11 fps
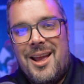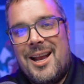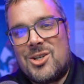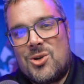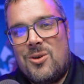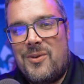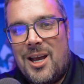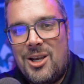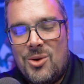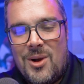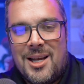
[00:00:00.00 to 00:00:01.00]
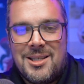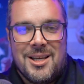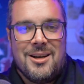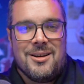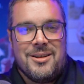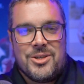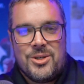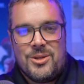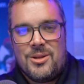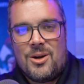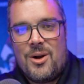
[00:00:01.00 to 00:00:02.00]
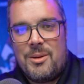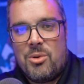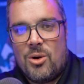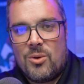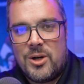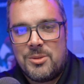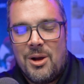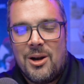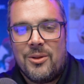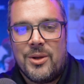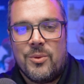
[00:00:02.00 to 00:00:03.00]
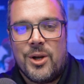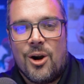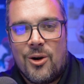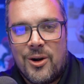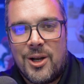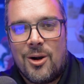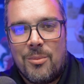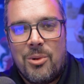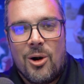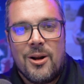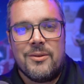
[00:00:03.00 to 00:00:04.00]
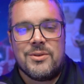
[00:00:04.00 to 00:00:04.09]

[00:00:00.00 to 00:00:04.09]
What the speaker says: extra value adds in addition to the great brokerage model that we already are a part of.